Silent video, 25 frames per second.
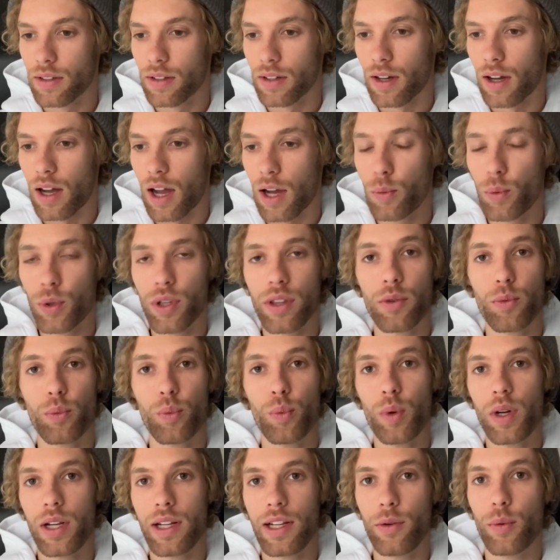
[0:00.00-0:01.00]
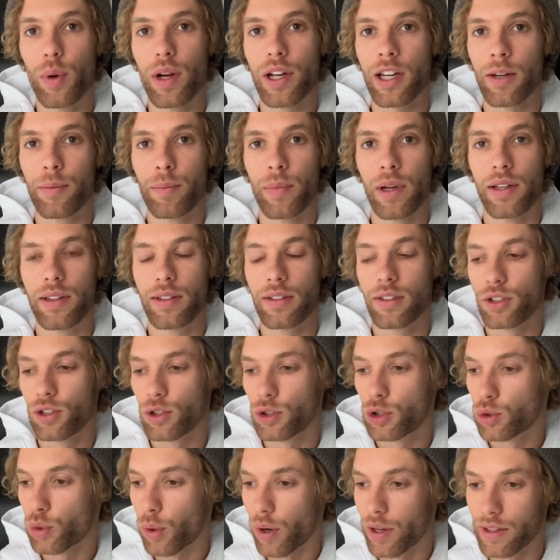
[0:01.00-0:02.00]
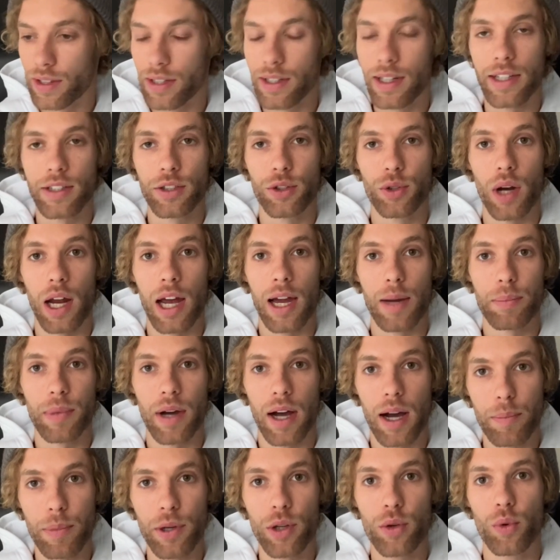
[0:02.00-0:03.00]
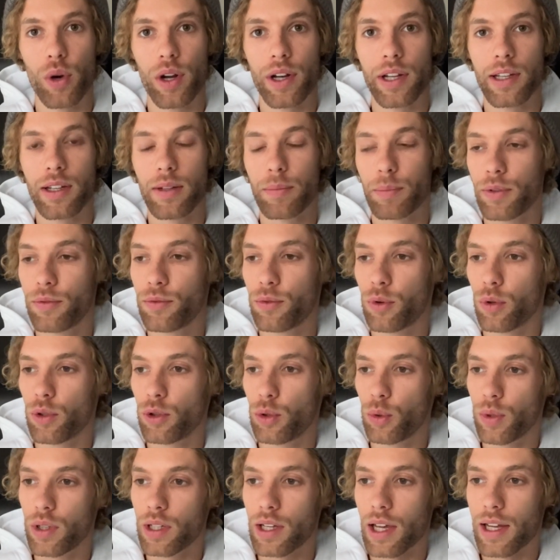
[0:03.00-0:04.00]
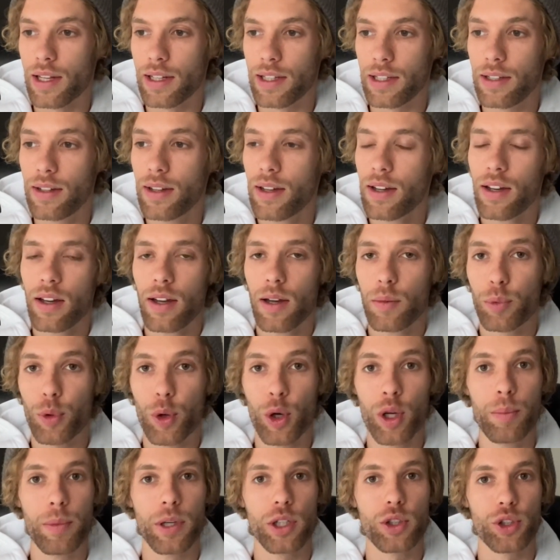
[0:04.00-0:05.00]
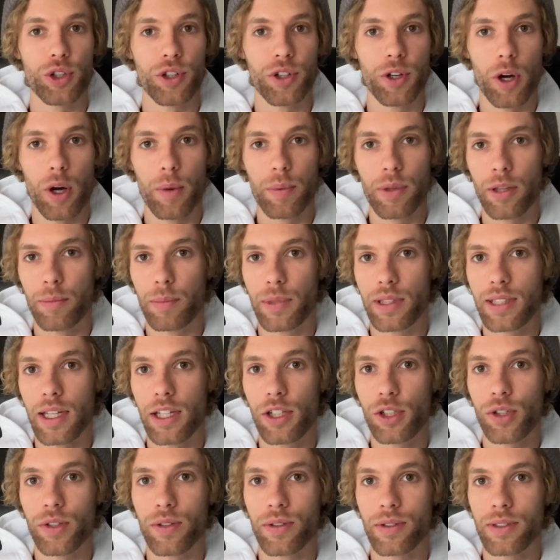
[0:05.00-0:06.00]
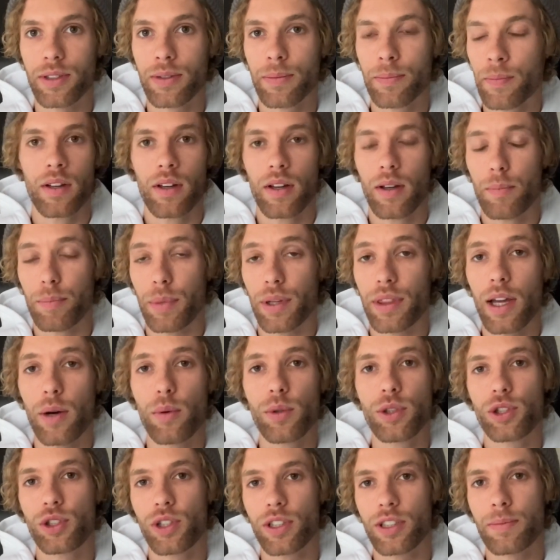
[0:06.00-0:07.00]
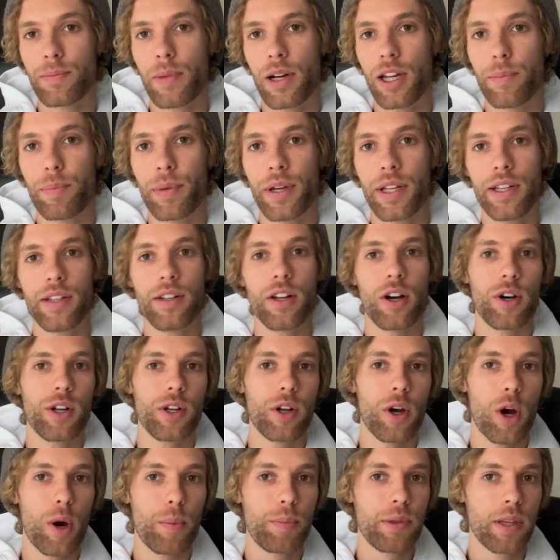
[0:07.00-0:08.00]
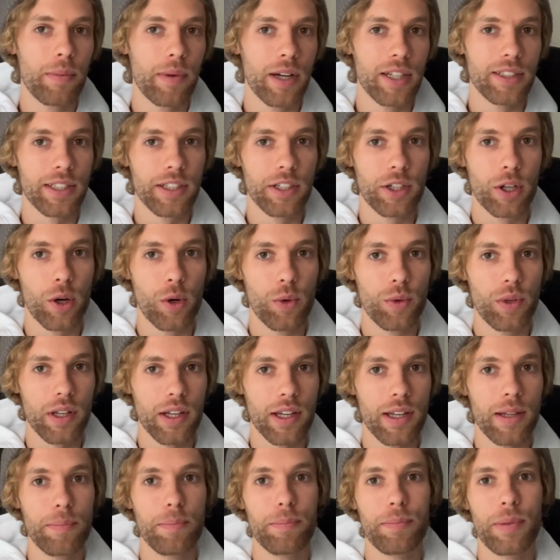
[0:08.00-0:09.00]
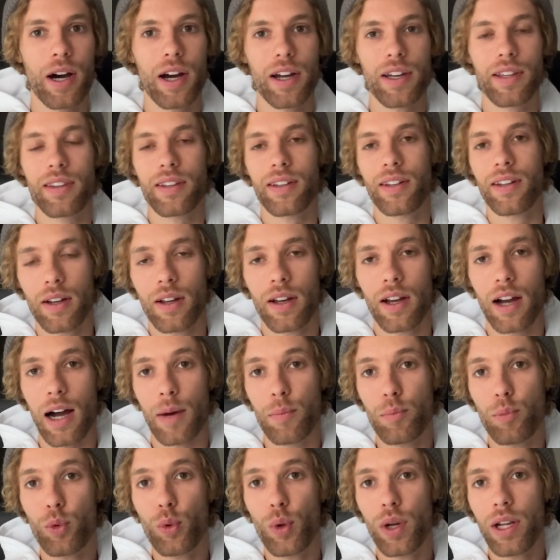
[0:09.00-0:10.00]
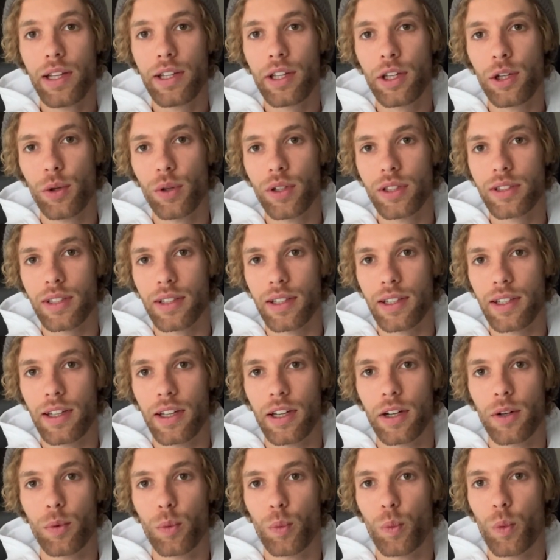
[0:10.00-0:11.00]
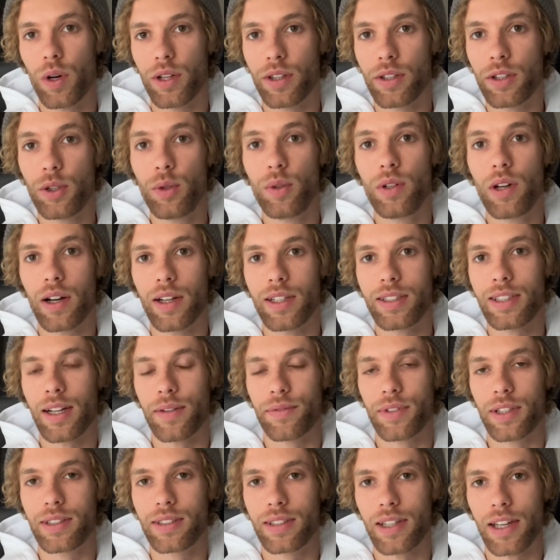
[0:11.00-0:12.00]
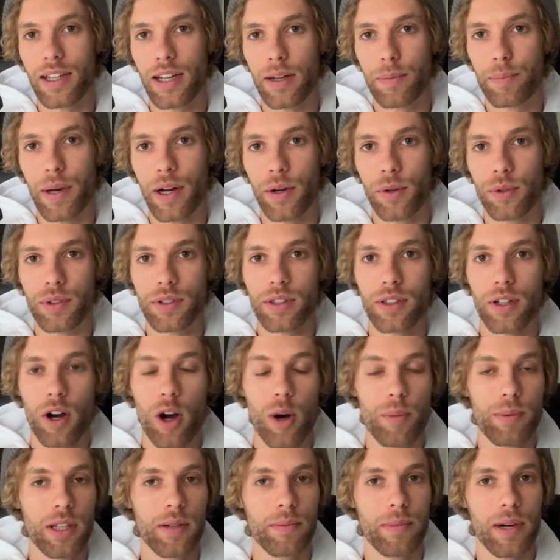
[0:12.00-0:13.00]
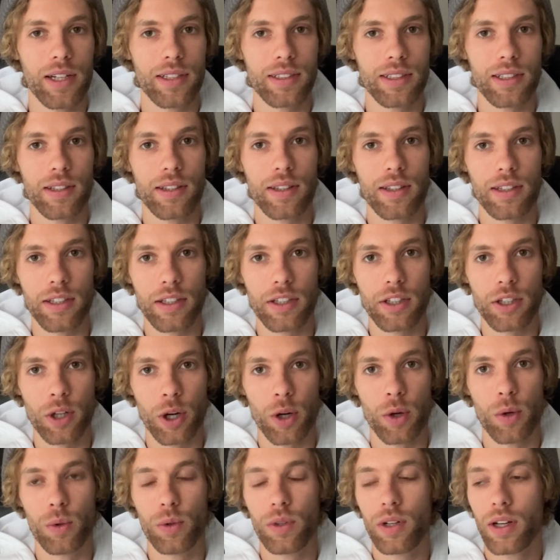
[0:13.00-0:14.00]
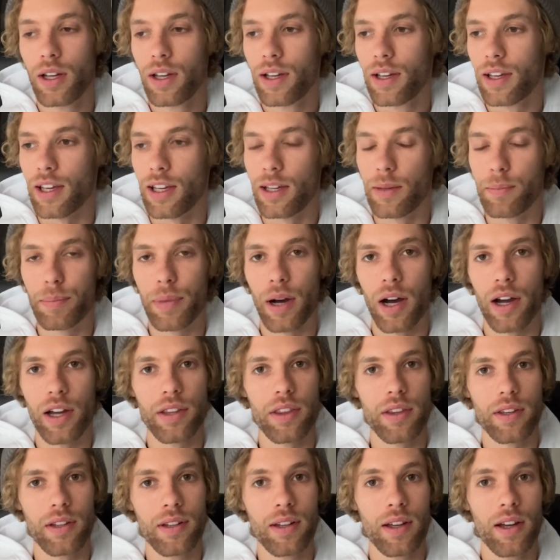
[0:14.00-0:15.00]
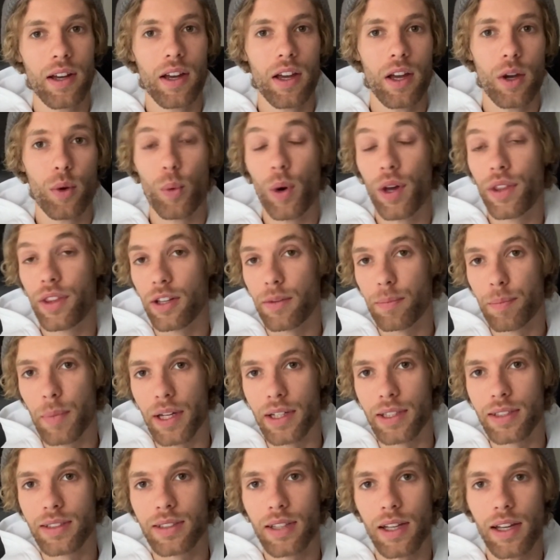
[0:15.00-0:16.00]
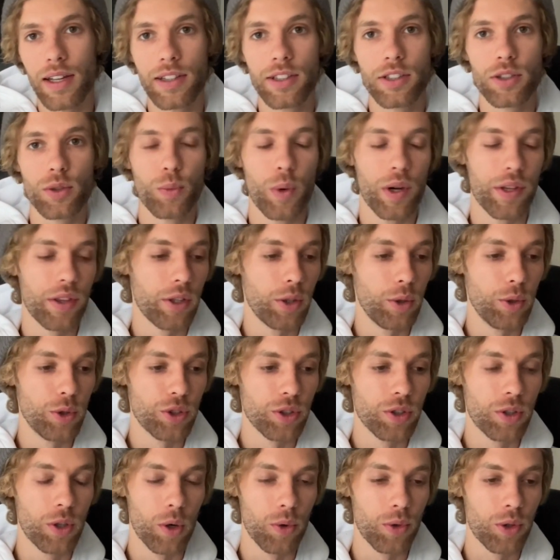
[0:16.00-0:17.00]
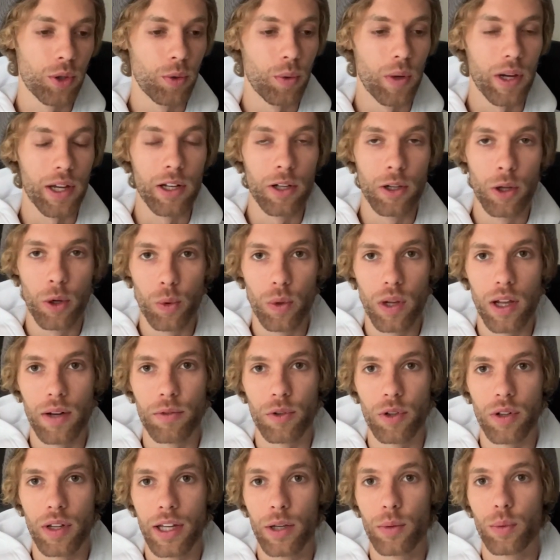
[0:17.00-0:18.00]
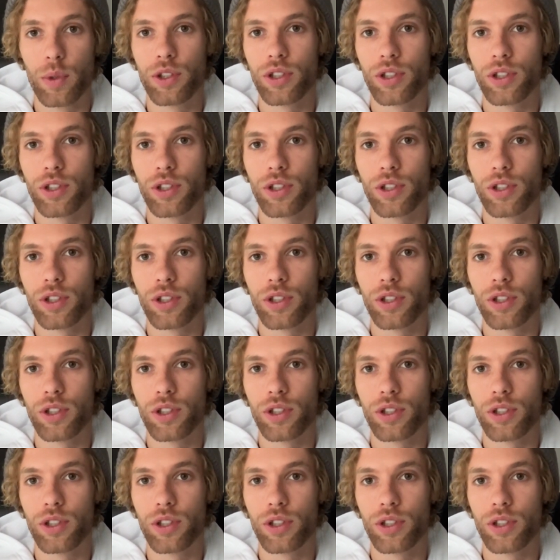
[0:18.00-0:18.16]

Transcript: I would really recommend just trying to get your app up and running before doing any premature optimizations. But that was just my opinion on optimizing code in Python. I'm really curious to hear what you guys have to say about optimizing the code in Python whether it makes sense, whether you should go to a low level language